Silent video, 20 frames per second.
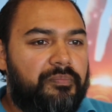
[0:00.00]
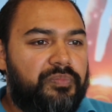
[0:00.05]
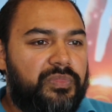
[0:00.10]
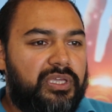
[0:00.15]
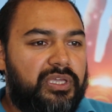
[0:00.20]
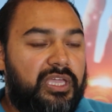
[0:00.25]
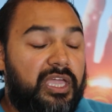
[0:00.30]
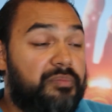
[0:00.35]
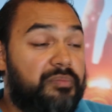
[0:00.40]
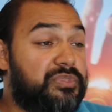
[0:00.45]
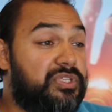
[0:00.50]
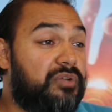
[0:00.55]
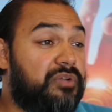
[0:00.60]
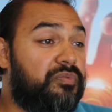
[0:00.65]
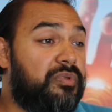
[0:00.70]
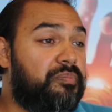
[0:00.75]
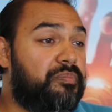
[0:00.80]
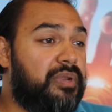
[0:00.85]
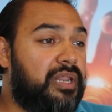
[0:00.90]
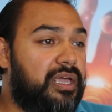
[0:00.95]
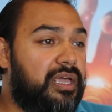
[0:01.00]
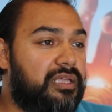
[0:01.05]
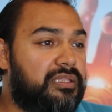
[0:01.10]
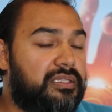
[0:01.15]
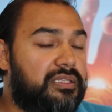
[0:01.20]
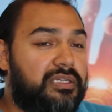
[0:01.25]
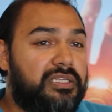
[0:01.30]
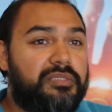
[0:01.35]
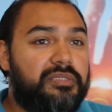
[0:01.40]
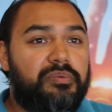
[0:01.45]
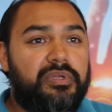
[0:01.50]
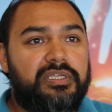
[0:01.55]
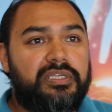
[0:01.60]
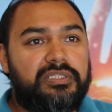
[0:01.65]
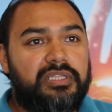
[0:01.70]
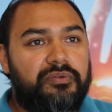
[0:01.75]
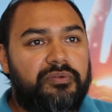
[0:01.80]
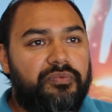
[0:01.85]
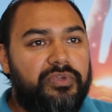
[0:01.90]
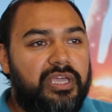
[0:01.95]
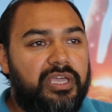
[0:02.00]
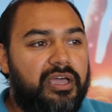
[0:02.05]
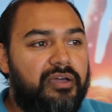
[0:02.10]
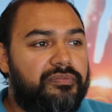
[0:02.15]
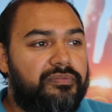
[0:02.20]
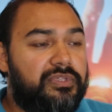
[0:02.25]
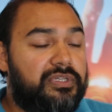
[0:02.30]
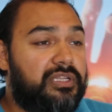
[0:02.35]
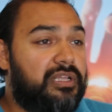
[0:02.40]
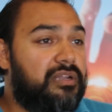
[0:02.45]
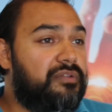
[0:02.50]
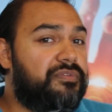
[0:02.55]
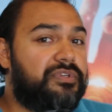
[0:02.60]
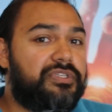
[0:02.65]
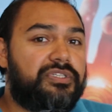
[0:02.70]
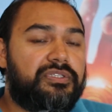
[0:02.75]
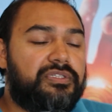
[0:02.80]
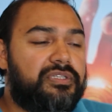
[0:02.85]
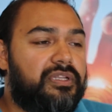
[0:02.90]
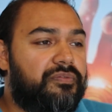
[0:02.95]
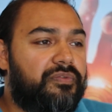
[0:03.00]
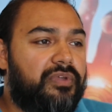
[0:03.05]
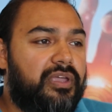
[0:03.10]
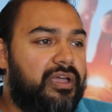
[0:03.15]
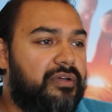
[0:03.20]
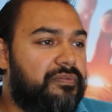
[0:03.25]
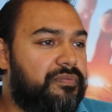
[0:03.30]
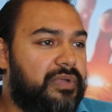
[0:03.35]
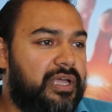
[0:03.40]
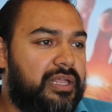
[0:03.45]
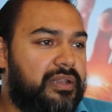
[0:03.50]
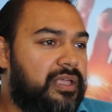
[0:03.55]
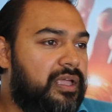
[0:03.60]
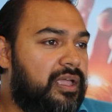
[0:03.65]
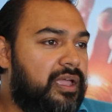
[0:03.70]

the games that we play, the displays that we have, the televisions that we have, uh,